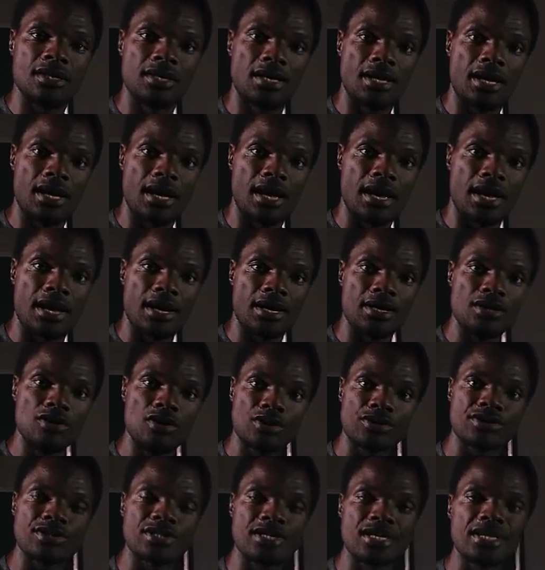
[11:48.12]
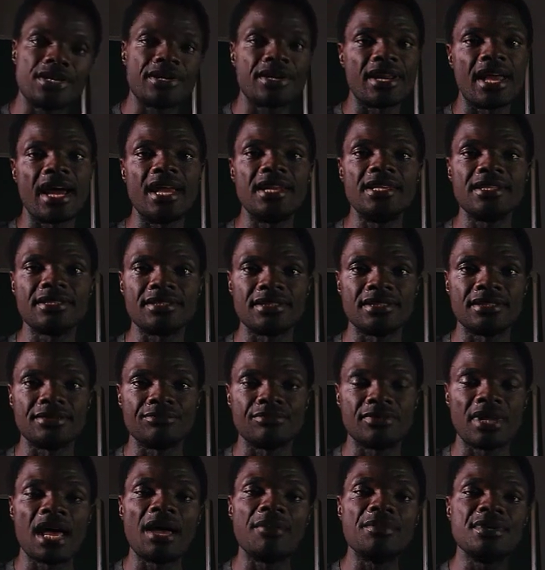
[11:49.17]
not a reality.
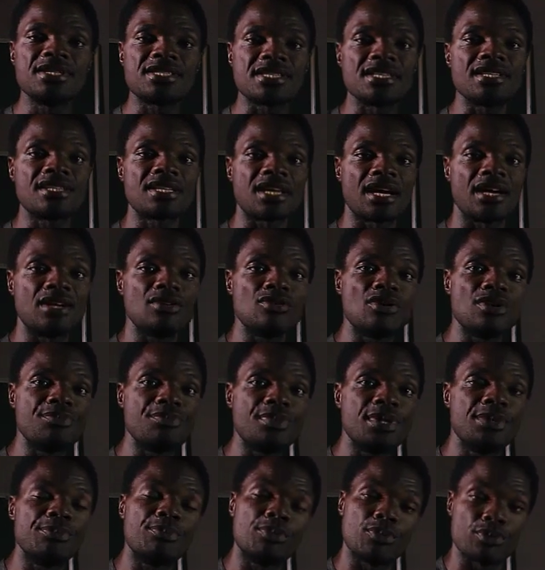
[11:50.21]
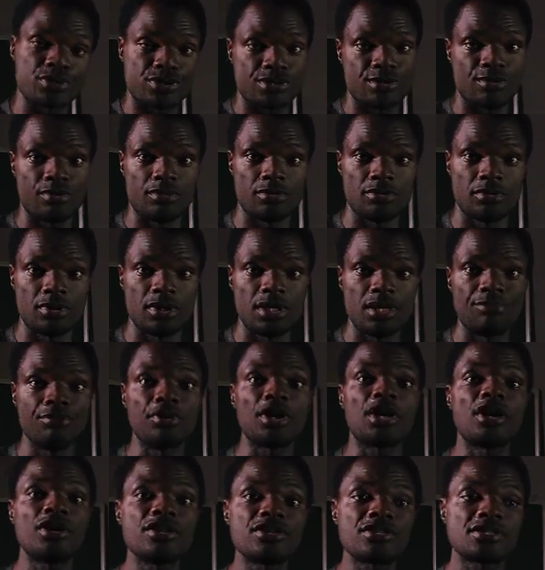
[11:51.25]
That means it cannot be possible,
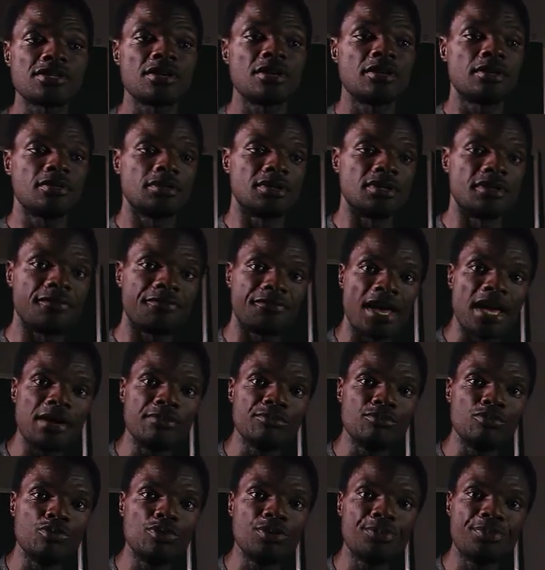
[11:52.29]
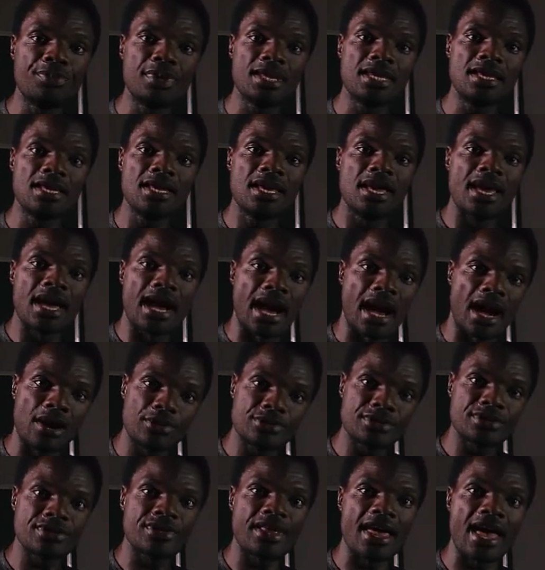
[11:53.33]
because the firm will be
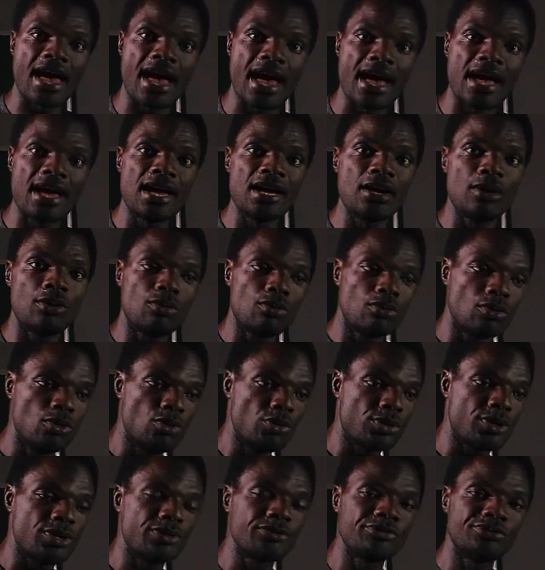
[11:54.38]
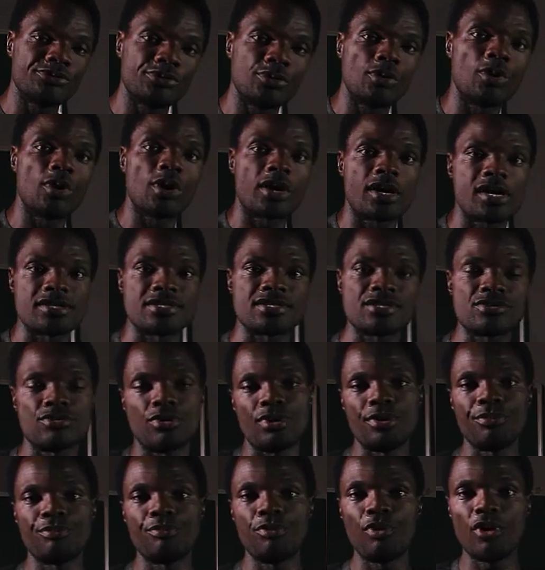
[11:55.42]
out there looking for workers to
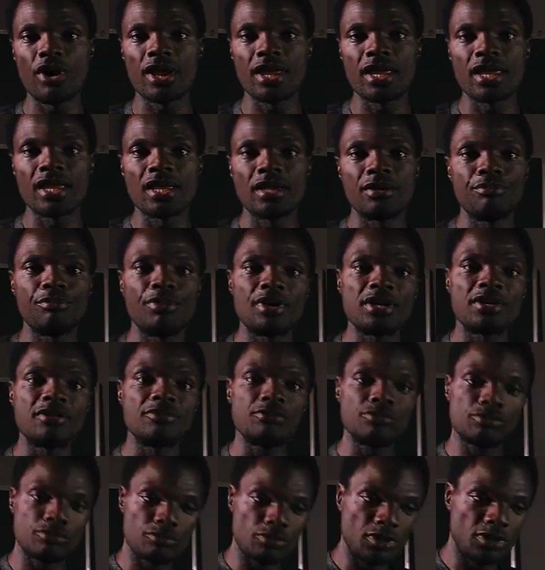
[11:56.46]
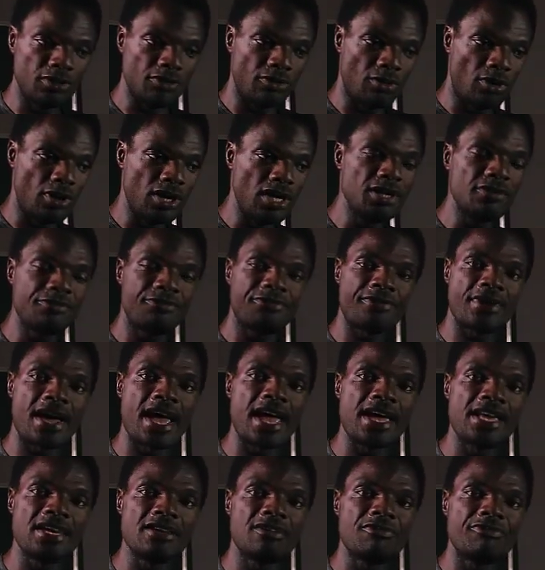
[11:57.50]
employ, but will only
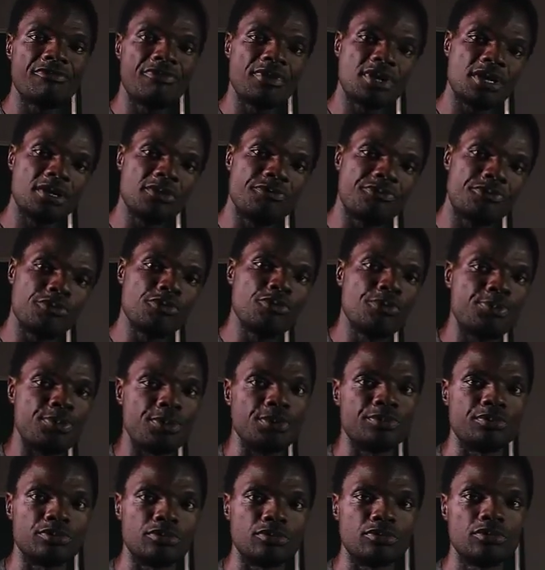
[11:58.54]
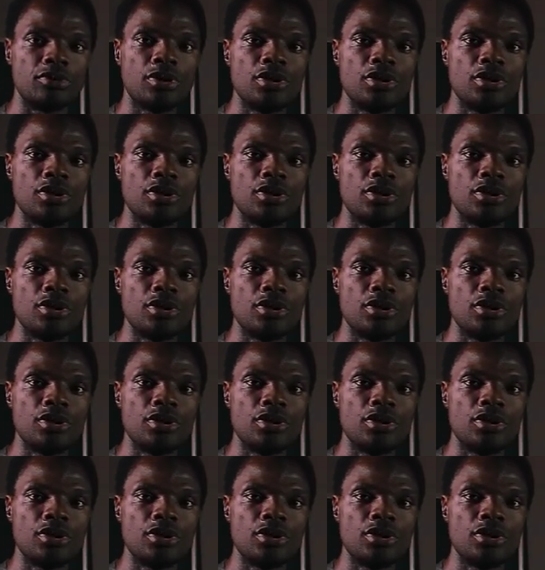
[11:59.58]
find very few people